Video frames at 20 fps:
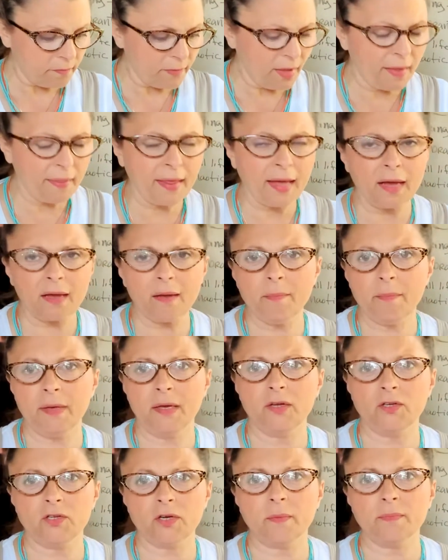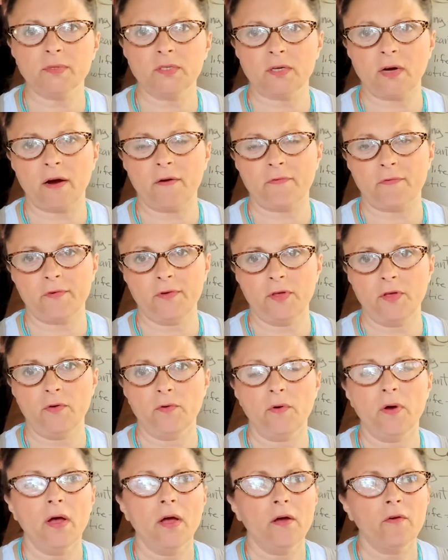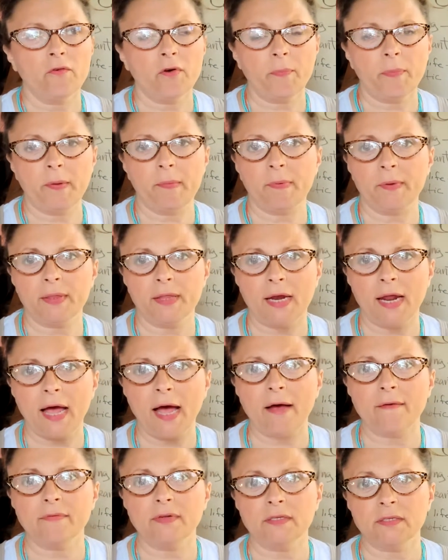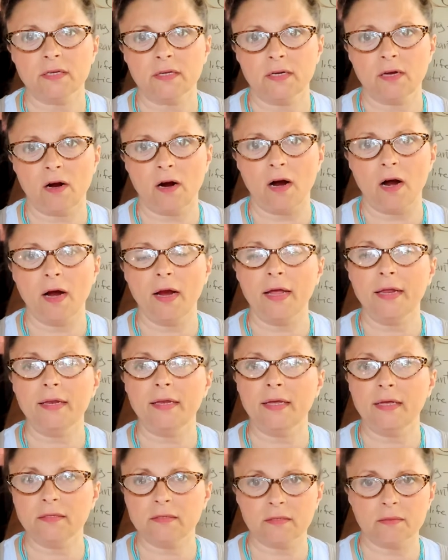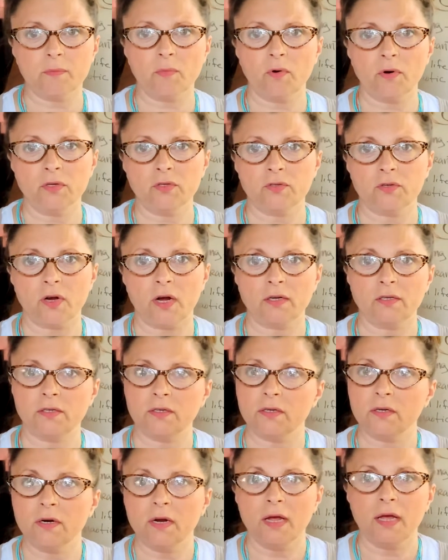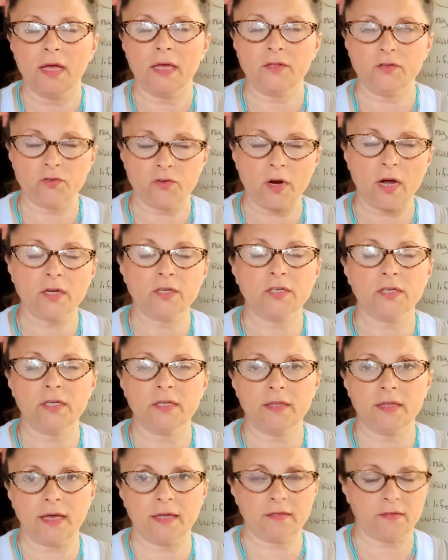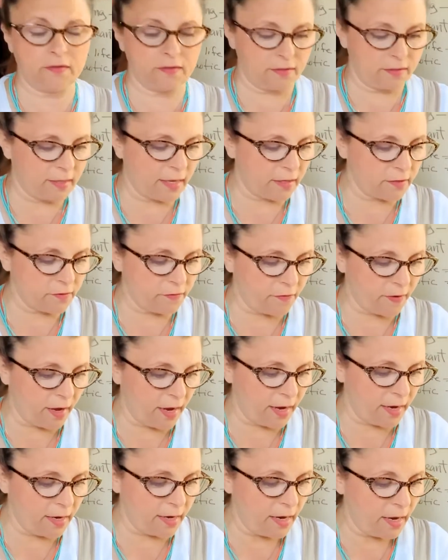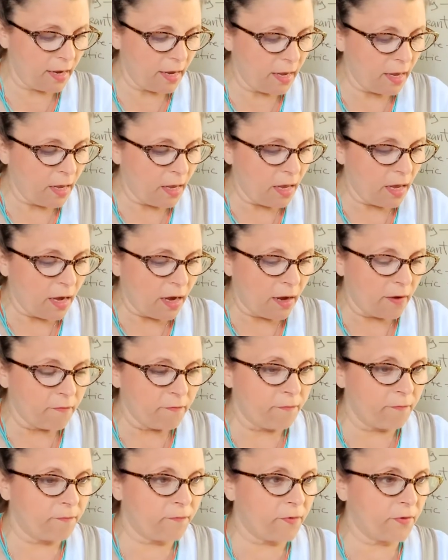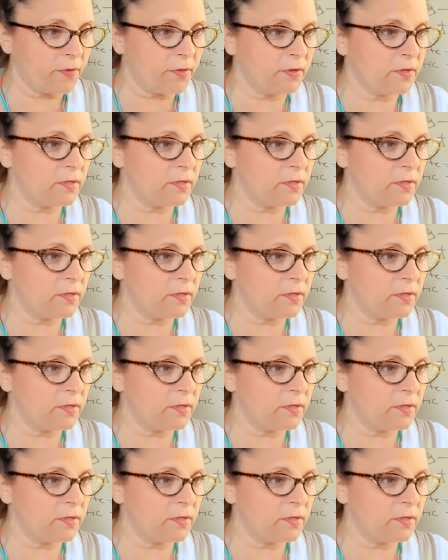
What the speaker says: And that could be a jump start for you, for people that haven't done art and need some more instruction. That's fine. For the